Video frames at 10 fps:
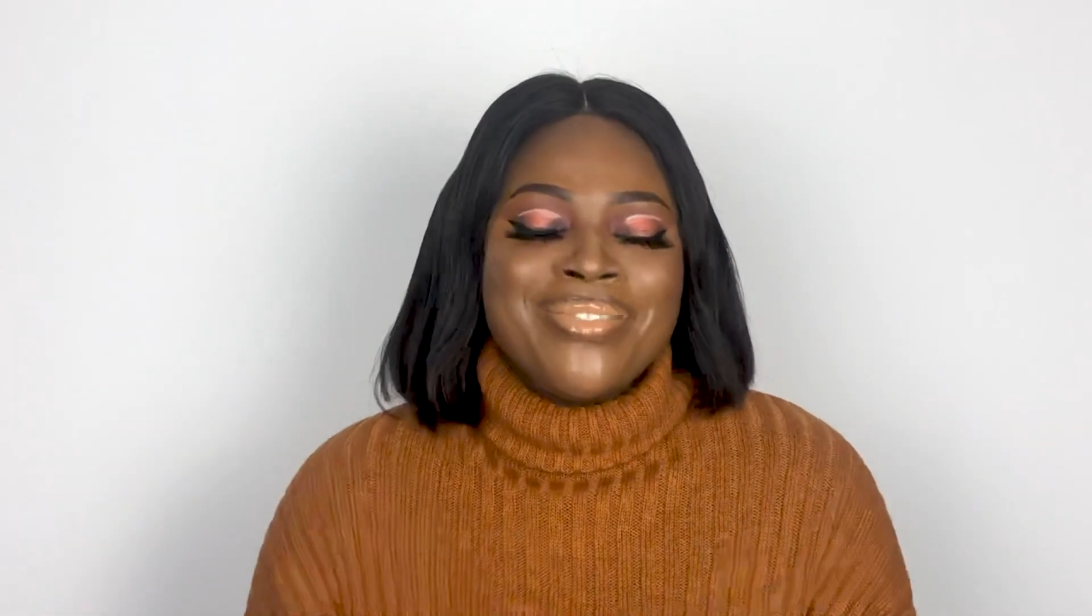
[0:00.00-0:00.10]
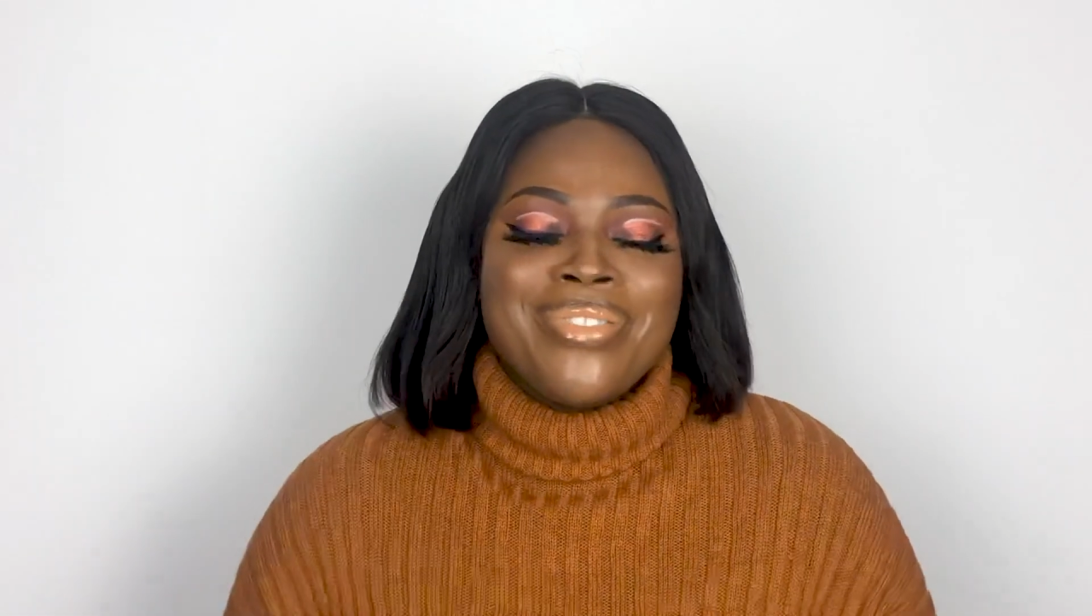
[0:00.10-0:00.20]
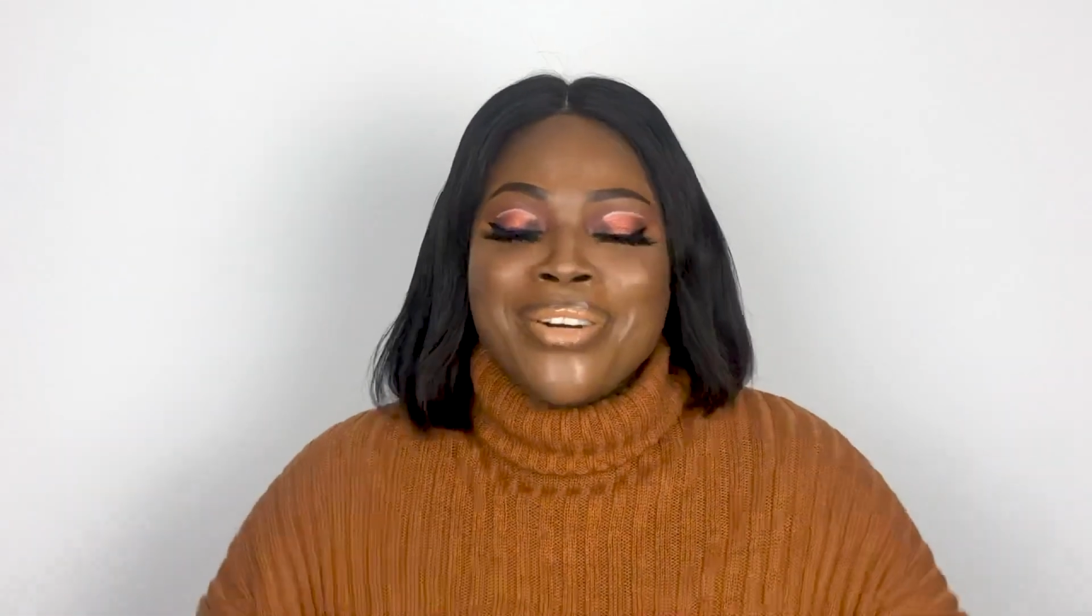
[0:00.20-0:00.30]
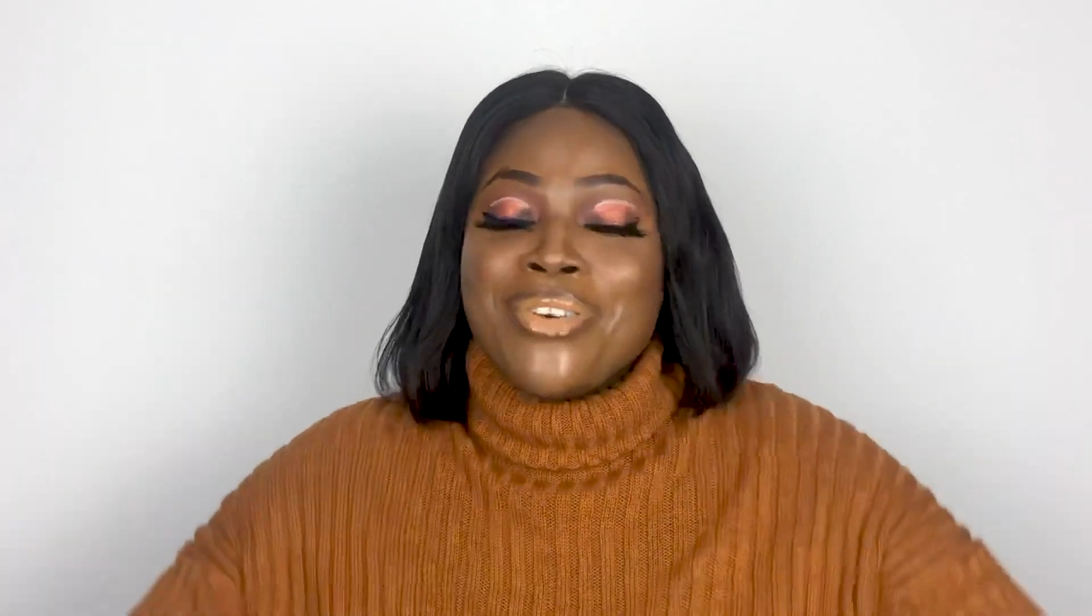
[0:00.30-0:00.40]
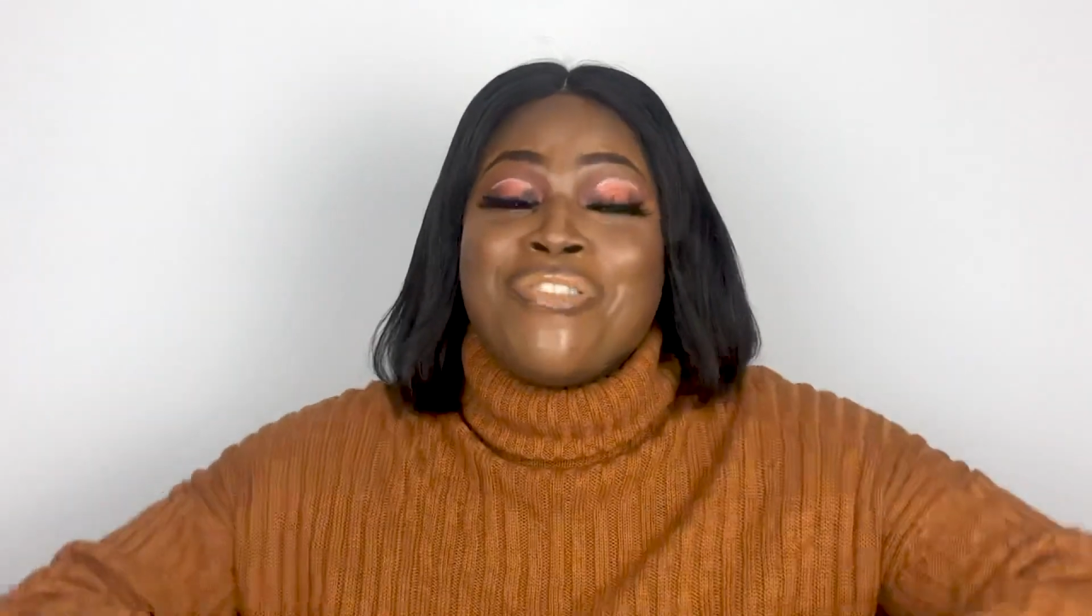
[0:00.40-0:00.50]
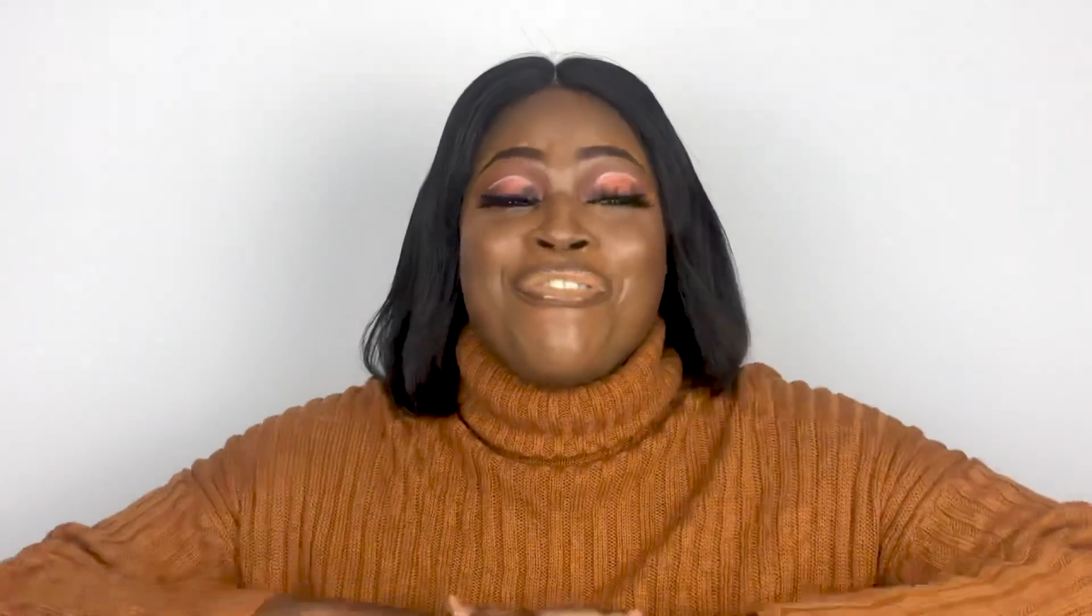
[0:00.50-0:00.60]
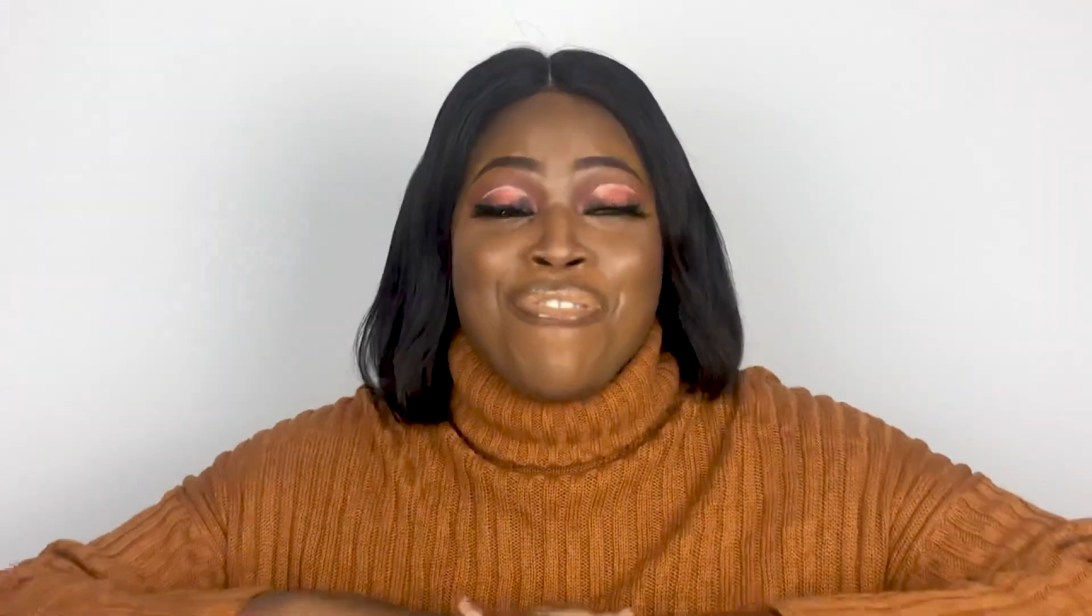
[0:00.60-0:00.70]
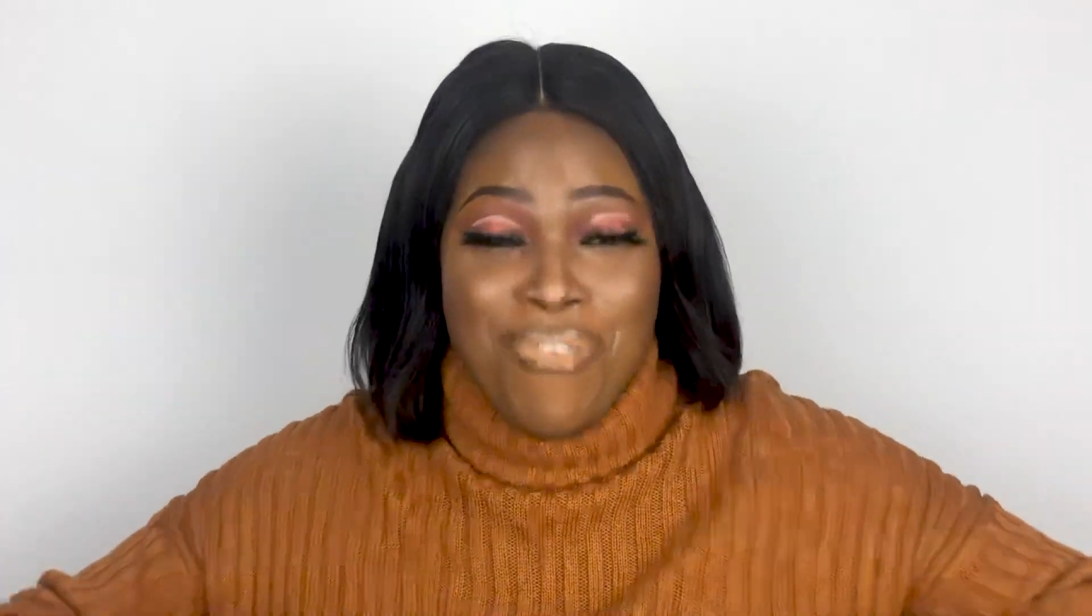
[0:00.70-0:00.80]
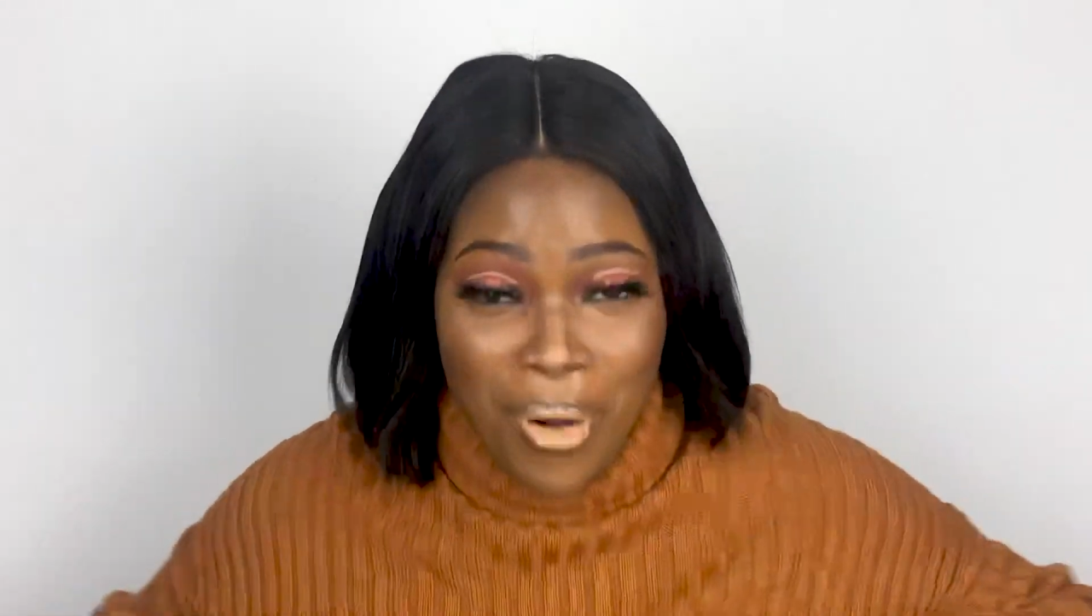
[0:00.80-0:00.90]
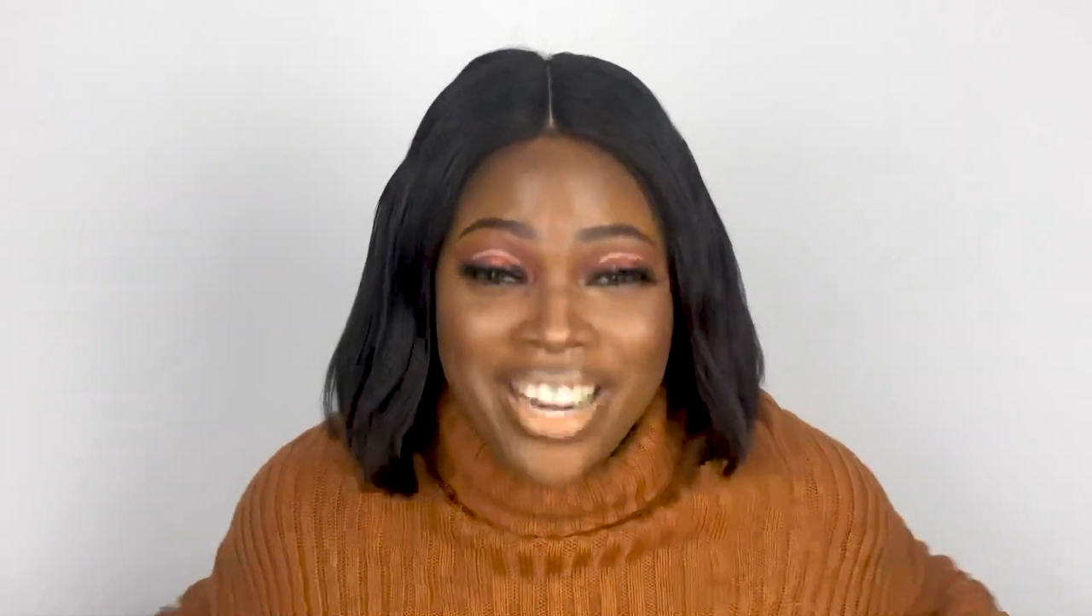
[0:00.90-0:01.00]
very
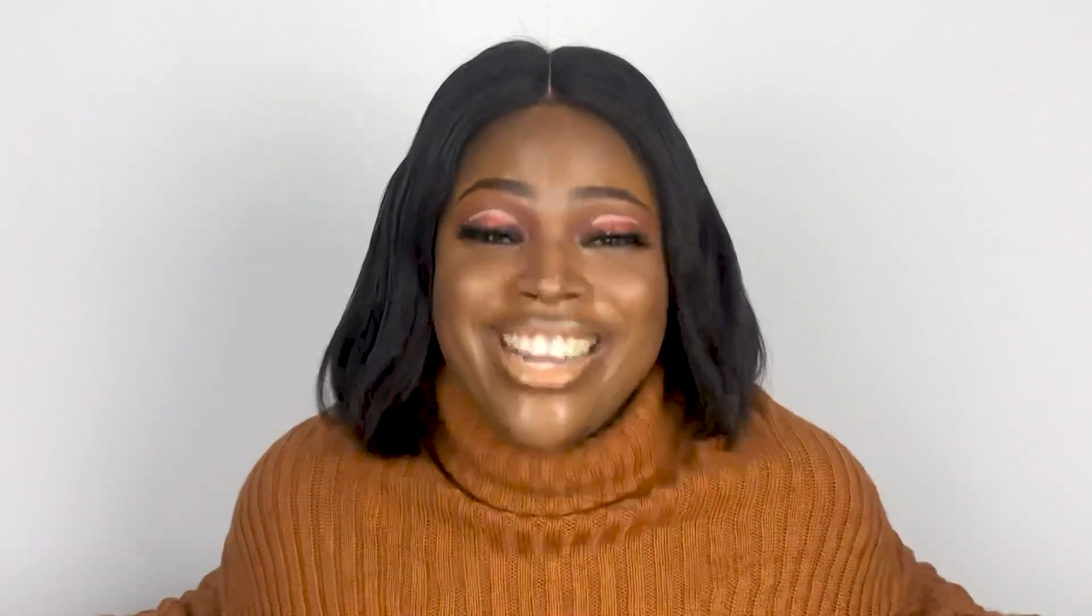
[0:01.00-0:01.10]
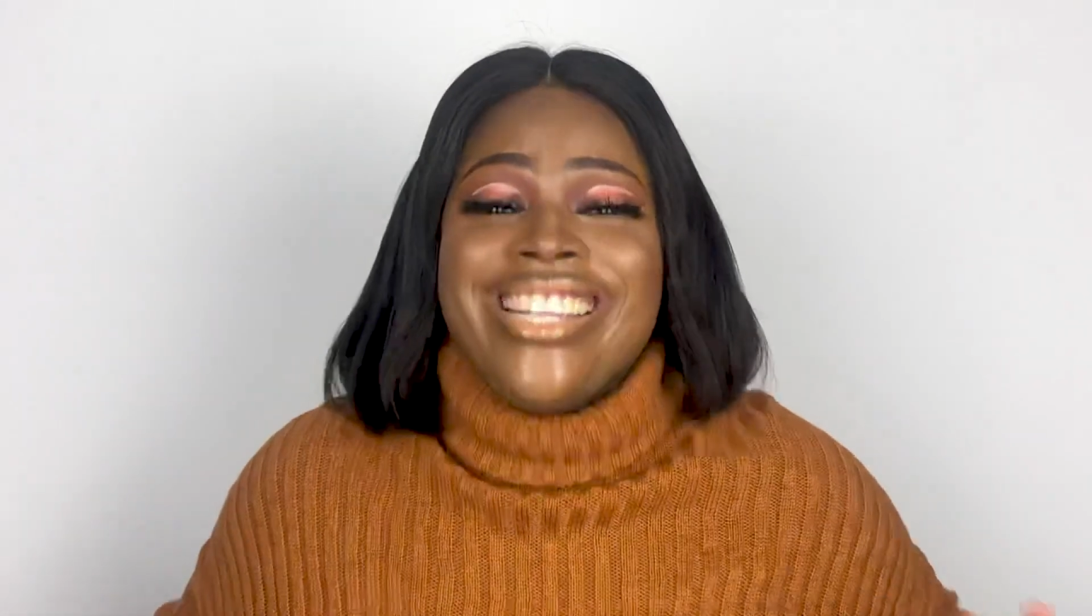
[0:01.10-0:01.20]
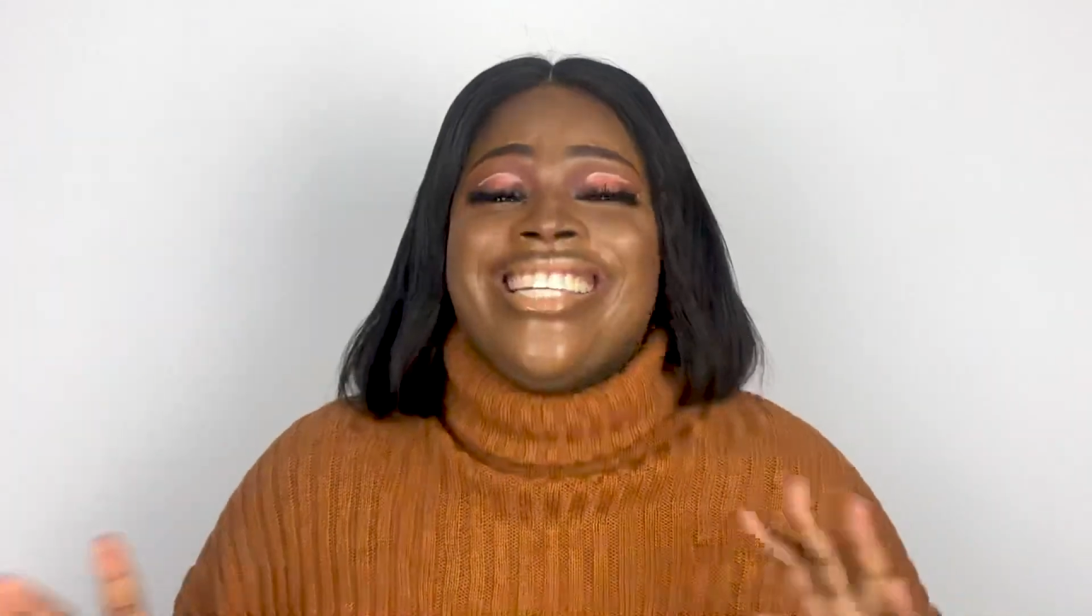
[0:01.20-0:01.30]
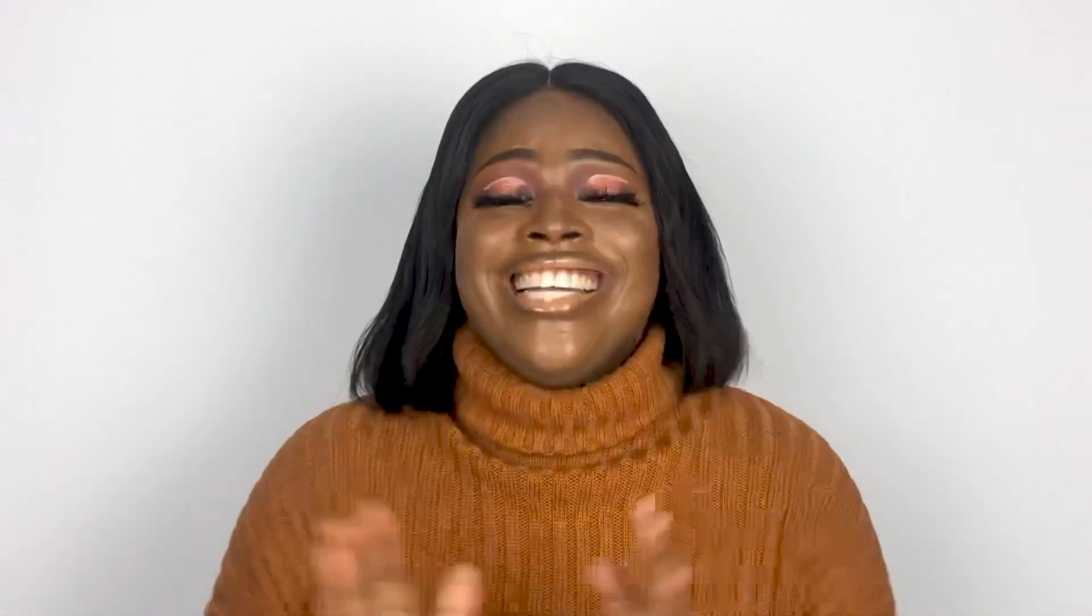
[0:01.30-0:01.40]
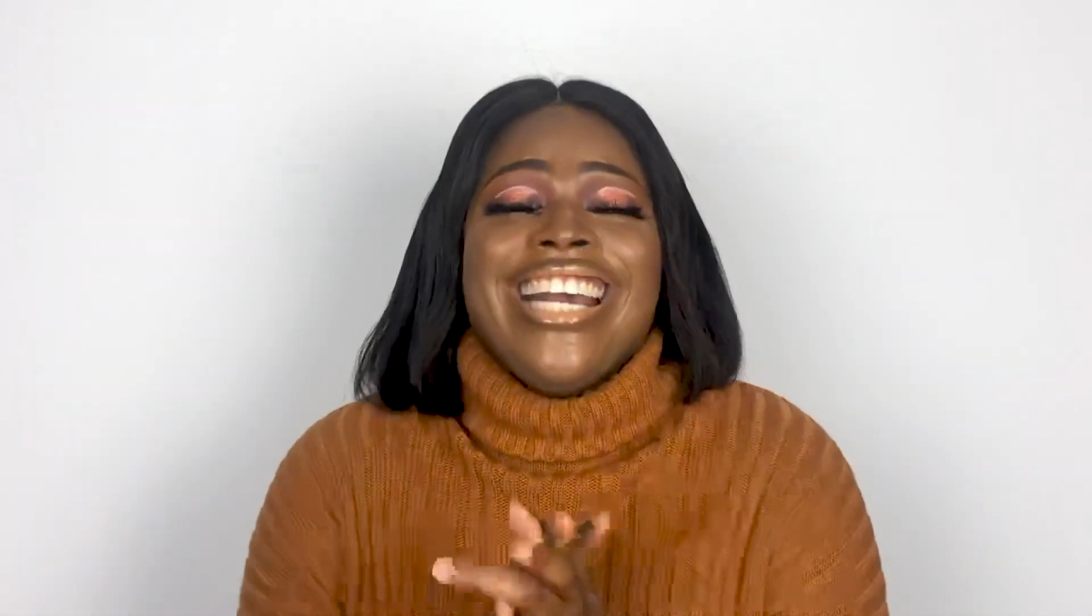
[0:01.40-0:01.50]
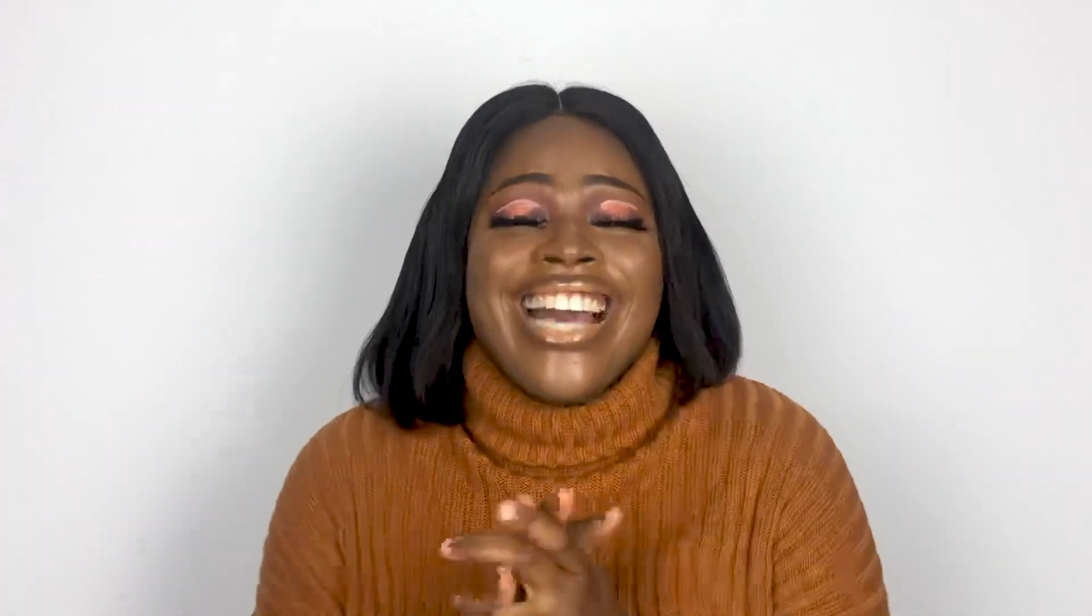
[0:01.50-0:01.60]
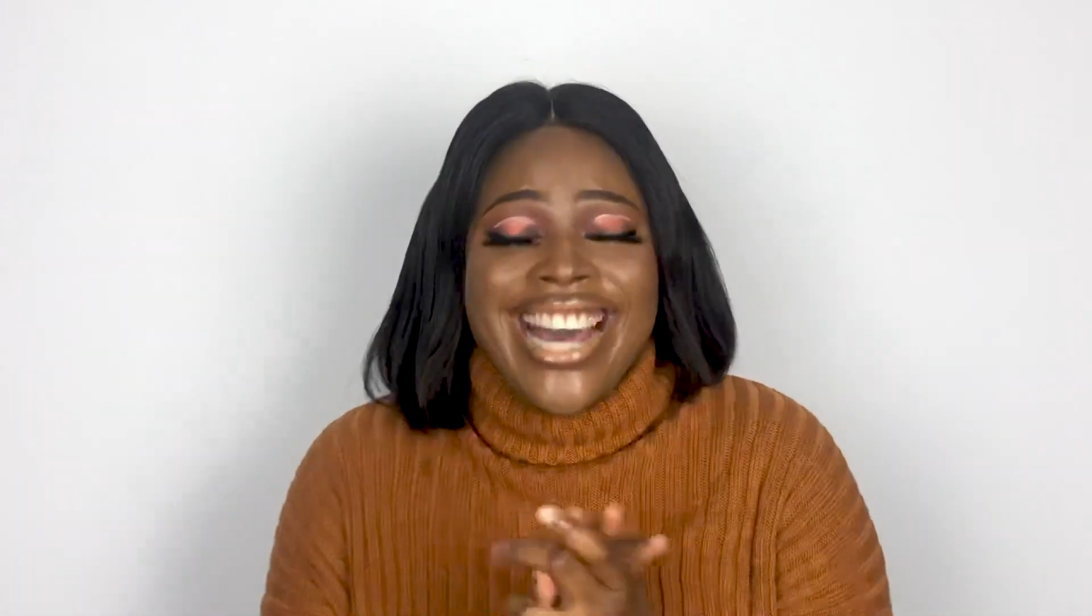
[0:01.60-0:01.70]
polished.